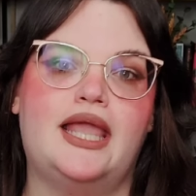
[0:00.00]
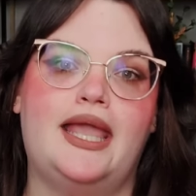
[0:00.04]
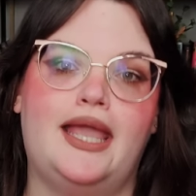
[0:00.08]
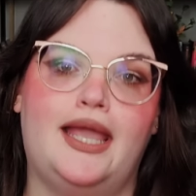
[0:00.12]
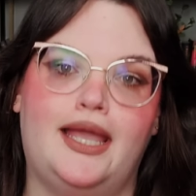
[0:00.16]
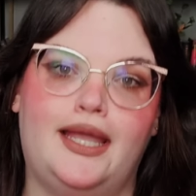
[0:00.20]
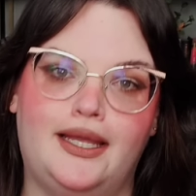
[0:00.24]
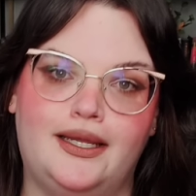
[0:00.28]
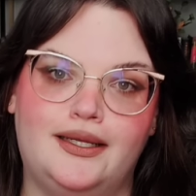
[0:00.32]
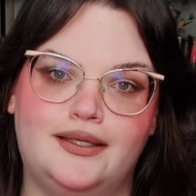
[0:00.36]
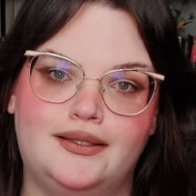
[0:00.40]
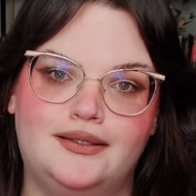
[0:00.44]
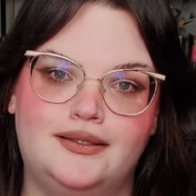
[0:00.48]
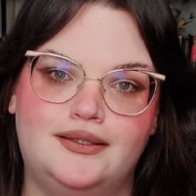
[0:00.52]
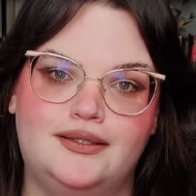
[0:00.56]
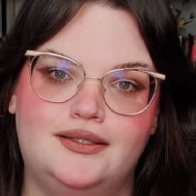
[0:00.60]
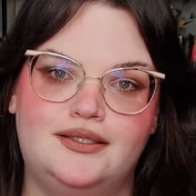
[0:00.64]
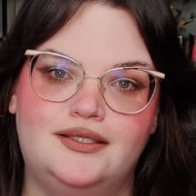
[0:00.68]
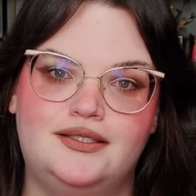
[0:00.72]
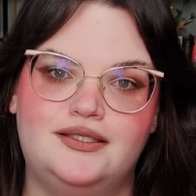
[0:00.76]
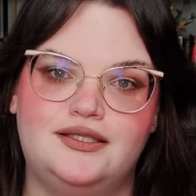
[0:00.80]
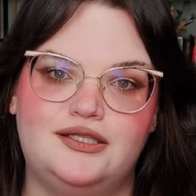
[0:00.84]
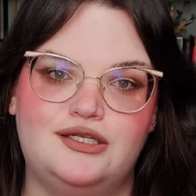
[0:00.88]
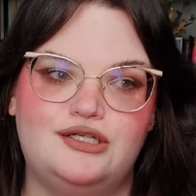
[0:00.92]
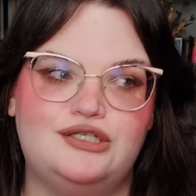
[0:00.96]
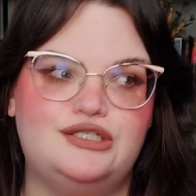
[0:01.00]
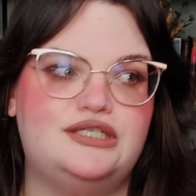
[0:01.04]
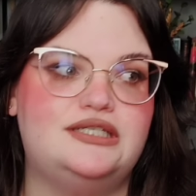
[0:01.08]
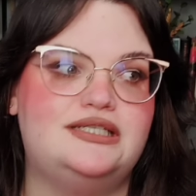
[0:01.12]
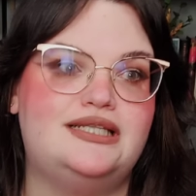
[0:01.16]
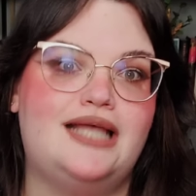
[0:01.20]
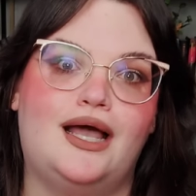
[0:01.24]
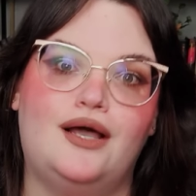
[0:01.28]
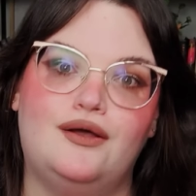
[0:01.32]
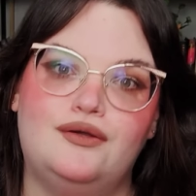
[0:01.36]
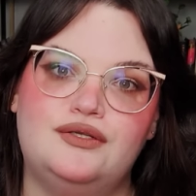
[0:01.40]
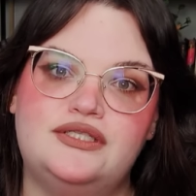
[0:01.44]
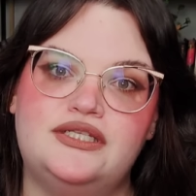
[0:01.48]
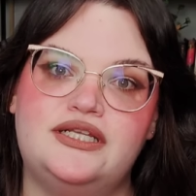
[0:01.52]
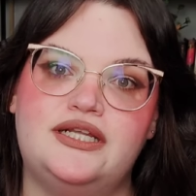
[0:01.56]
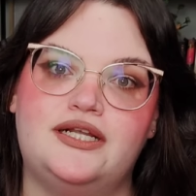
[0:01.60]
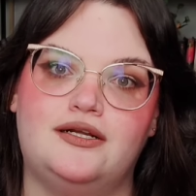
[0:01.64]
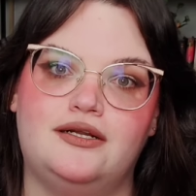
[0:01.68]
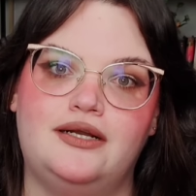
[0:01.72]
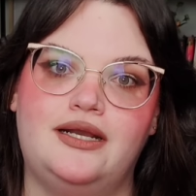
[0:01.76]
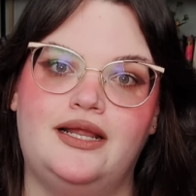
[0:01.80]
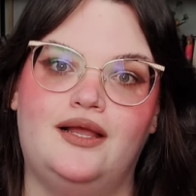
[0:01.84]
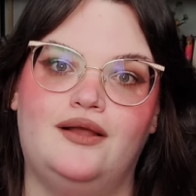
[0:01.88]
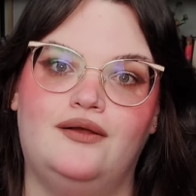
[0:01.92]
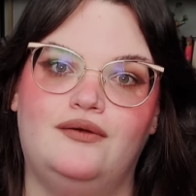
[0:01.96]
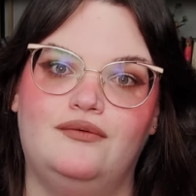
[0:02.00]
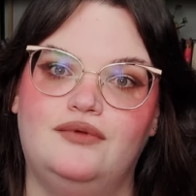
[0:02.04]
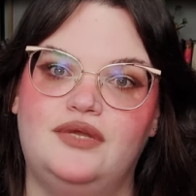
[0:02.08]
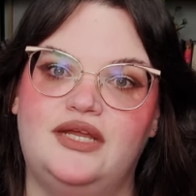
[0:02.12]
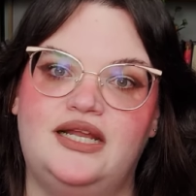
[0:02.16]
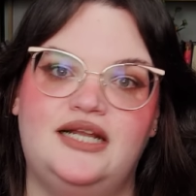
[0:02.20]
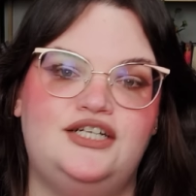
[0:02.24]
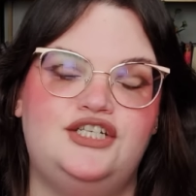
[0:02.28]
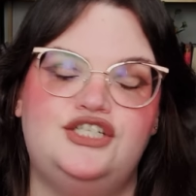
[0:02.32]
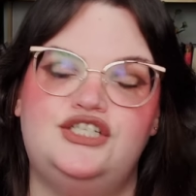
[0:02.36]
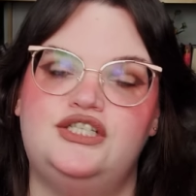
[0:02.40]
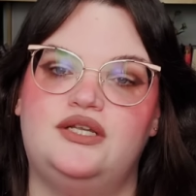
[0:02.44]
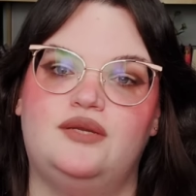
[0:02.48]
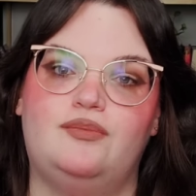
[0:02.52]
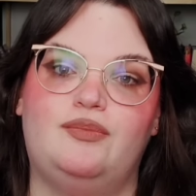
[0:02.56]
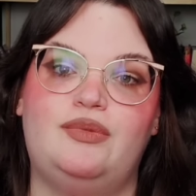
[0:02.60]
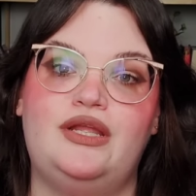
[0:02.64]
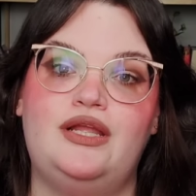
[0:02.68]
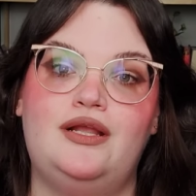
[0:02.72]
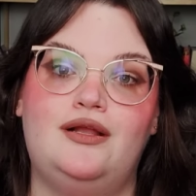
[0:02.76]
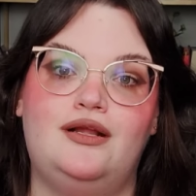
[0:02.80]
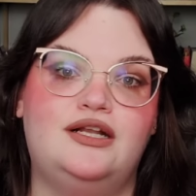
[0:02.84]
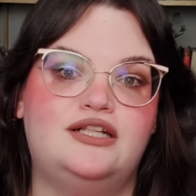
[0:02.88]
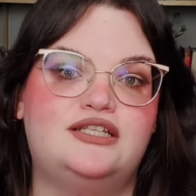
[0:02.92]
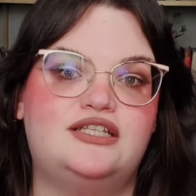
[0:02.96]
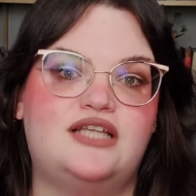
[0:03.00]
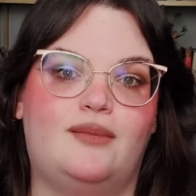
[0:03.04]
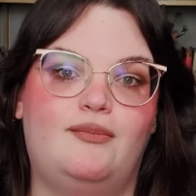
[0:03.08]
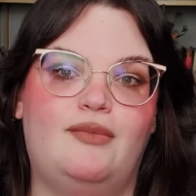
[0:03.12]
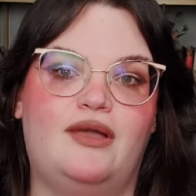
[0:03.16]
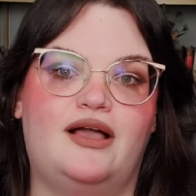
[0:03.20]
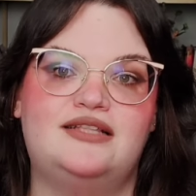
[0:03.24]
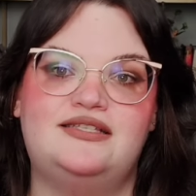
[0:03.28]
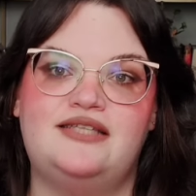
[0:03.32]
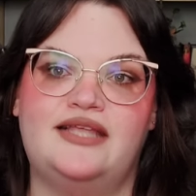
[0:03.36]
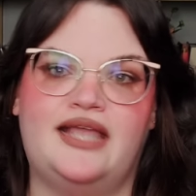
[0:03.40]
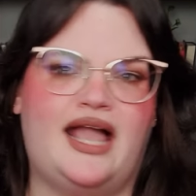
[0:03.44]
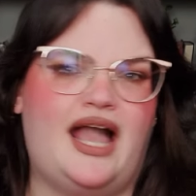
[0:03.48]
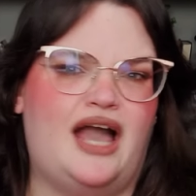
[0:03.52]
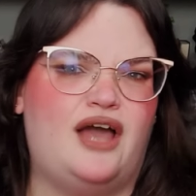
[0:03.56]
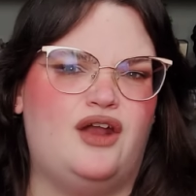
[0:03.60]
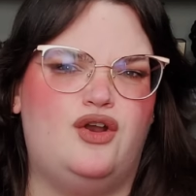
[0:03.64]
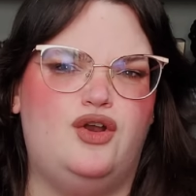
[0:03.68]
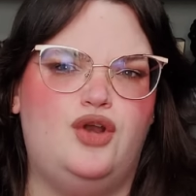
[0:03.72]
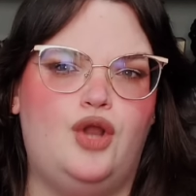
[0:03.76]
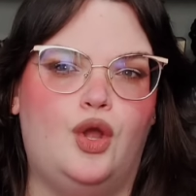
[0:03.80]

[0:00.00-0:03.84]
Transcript: hey, there's this house here now. And it just appeared, it's like out of